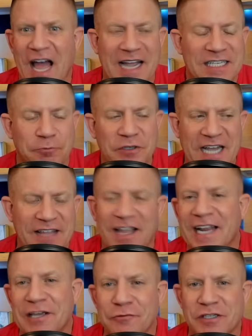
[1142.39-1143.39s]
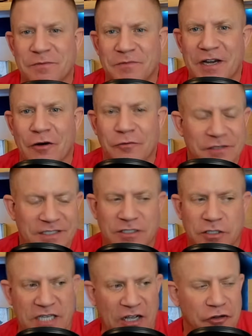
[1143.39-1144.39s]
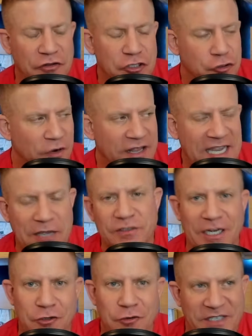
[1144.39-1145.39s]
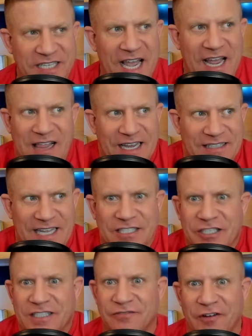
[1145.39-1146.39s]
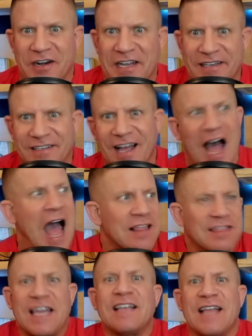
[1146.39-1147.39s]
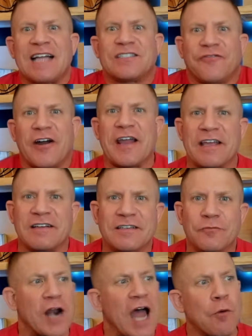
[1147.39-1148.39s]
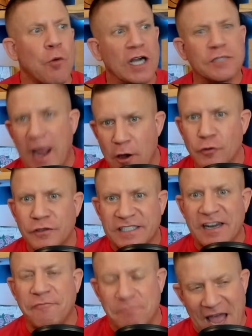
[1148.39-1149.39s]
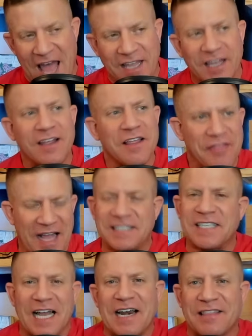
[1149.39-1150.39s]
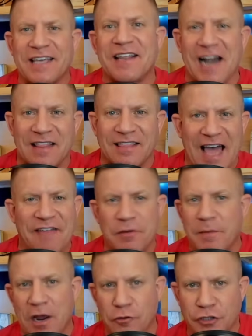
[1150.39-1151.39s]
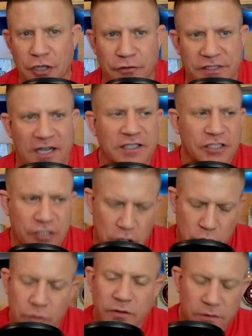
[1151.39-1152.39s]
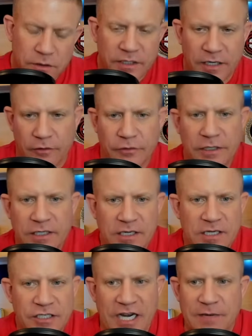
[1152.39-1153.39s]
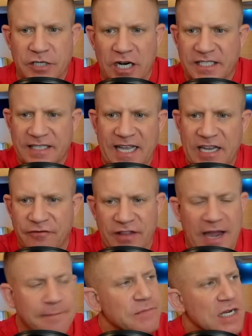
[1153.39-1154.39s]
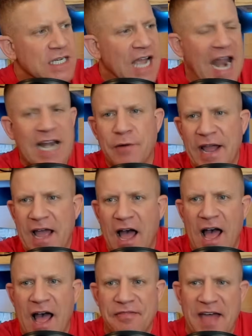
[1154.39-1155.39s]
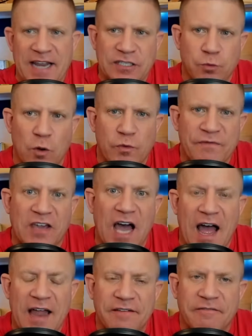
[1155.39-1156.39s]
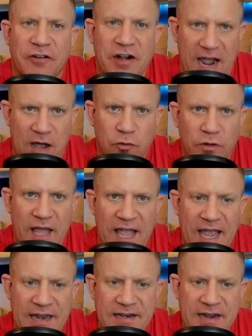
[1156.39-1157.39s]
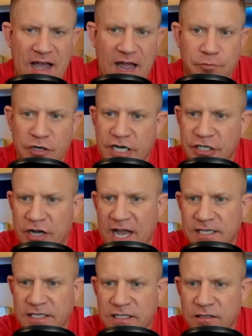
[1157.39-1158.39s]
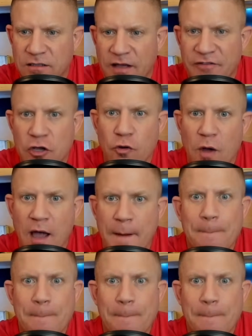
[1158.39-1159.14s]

I got to pretend like he was, you know, telling the story like he was at Kumite. Like, that shit's funny. I think that's funny. When I watch my own stuff back, that's the kind of thing that I laugh at my own jokes on. So, you know, James Johnson, thank you for that. Anyway, that is what we've got for now. And I appreciate you guys. Love you.